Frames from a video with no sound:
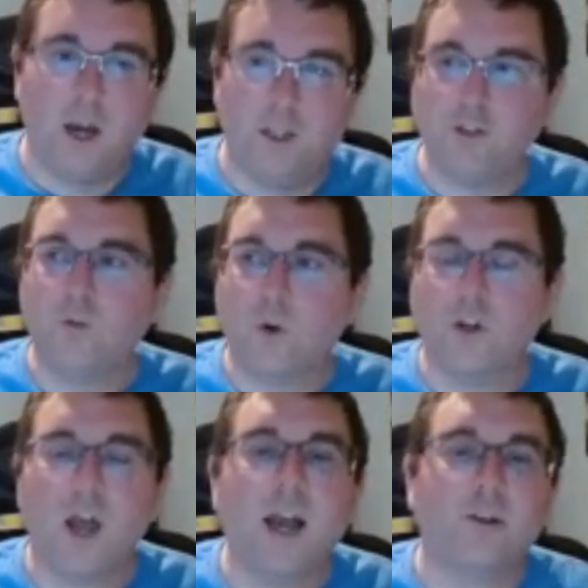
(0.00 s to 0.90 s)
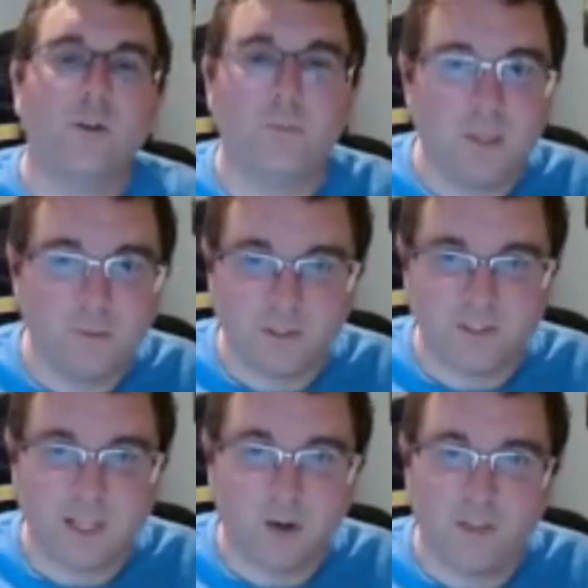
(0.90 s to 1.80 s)
you are not going to be able to
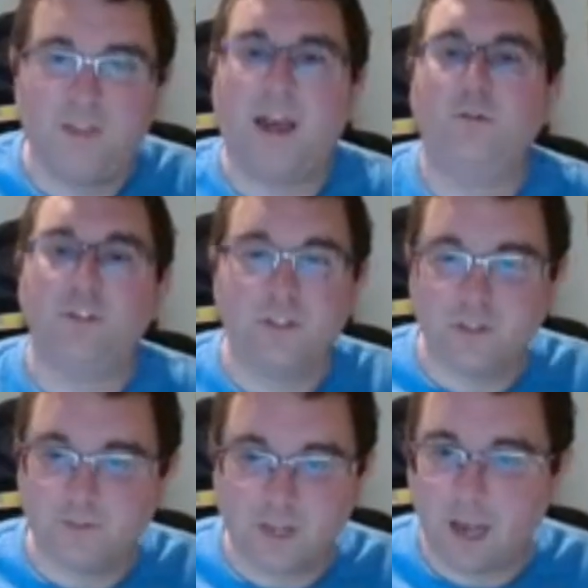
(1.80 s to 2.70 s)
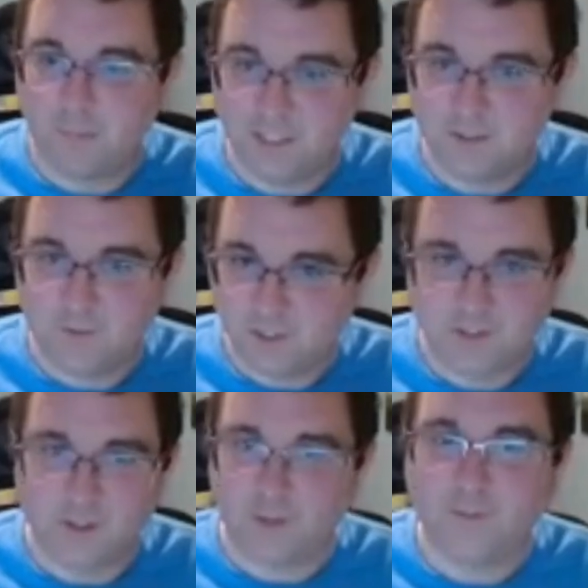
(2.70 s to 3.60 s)
sell thousands of copies of this
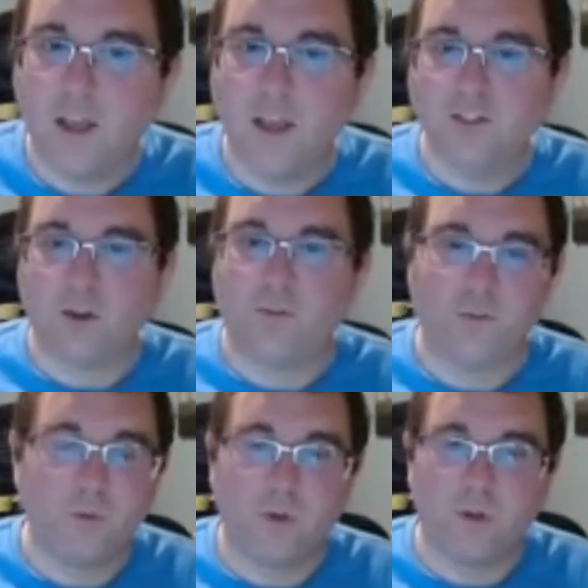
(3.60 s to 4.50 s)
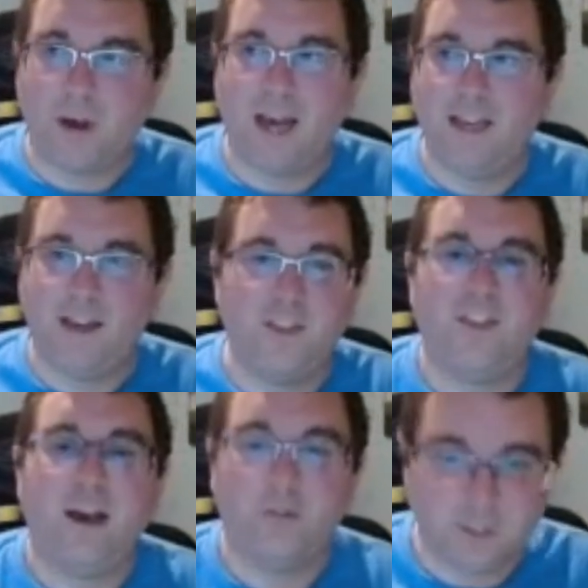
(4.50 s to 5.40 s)
stuff. So if you were to buy
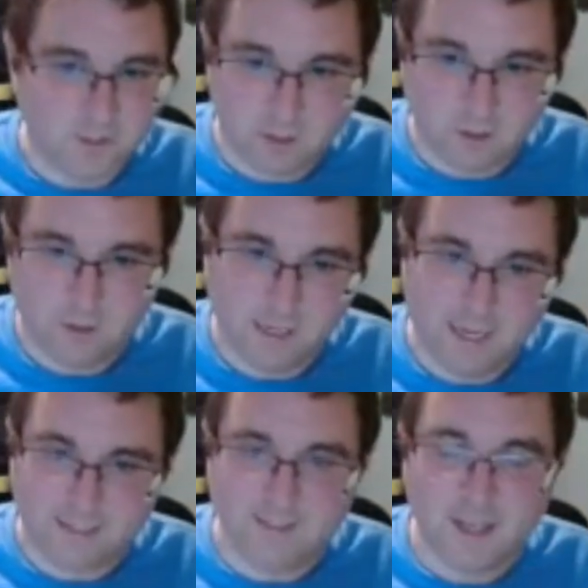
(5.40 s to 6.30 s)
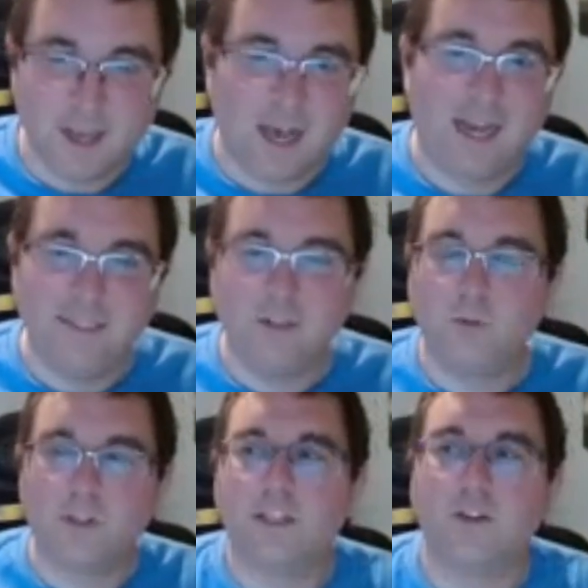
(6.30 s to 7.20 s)
1,000 starter decks, I
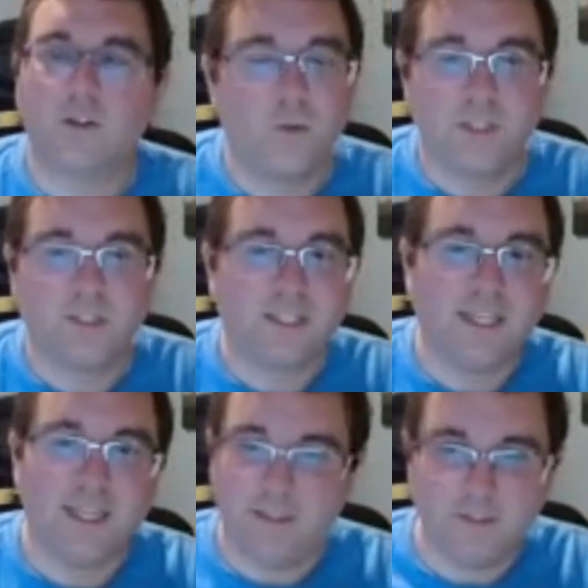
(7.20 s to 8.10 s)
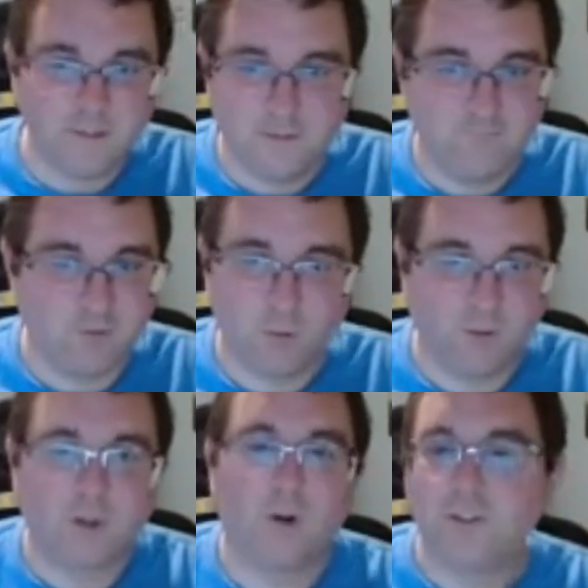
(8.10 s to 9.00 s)
don't think you're going to get the
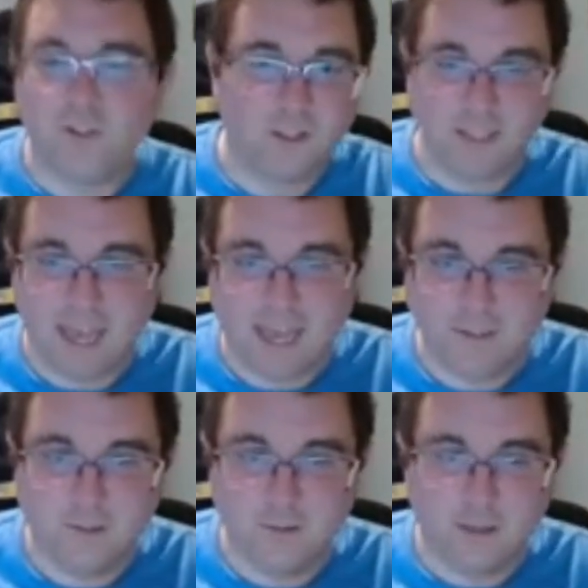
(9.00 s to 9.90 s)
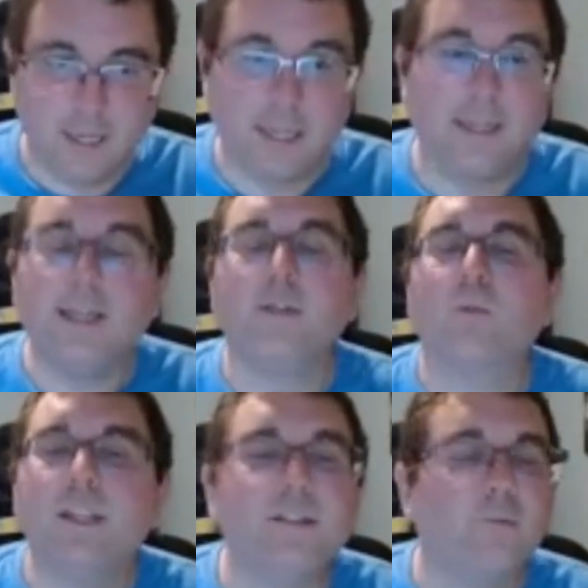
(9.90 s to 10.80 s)
returns on that in any
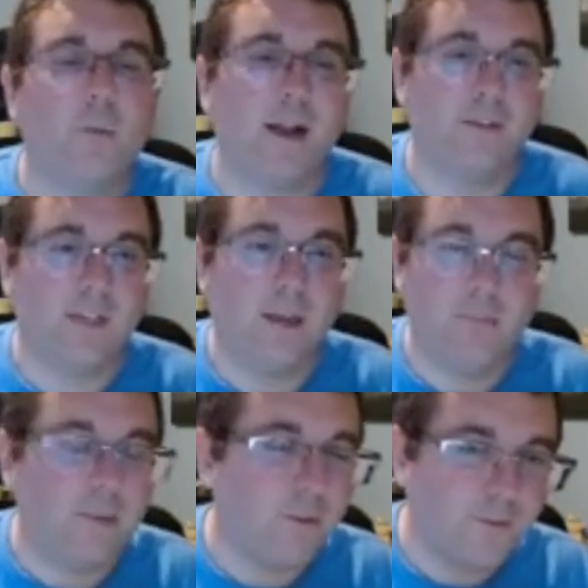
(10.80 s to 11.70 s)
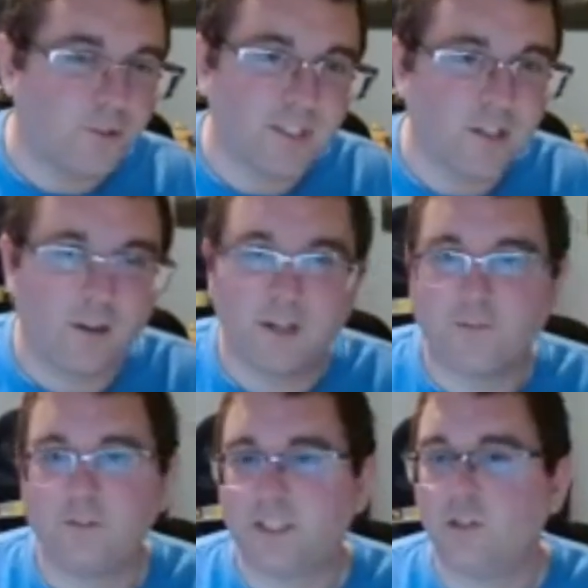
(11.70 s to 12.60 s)
reasonable amount of time. Maybe if you sit on it
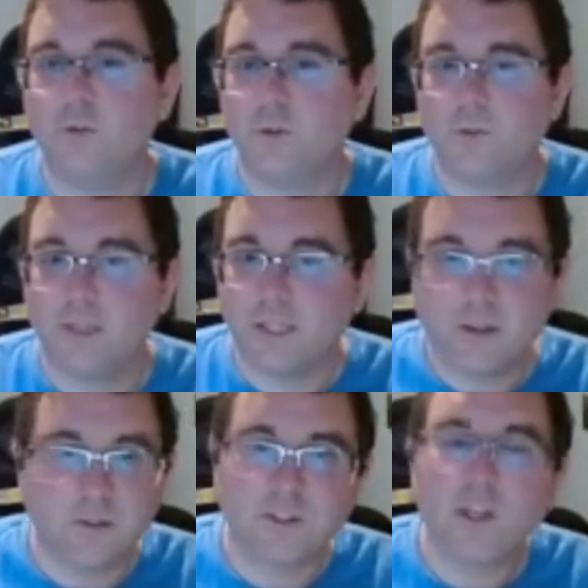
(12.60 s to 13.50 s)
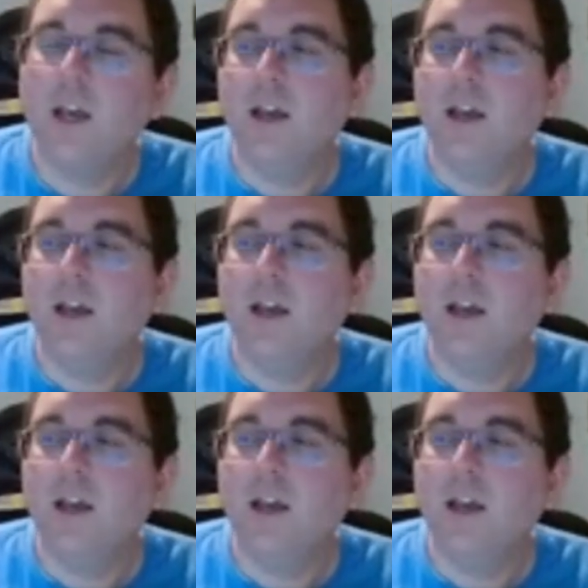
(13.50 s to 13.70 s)
for like 2 or 3 years.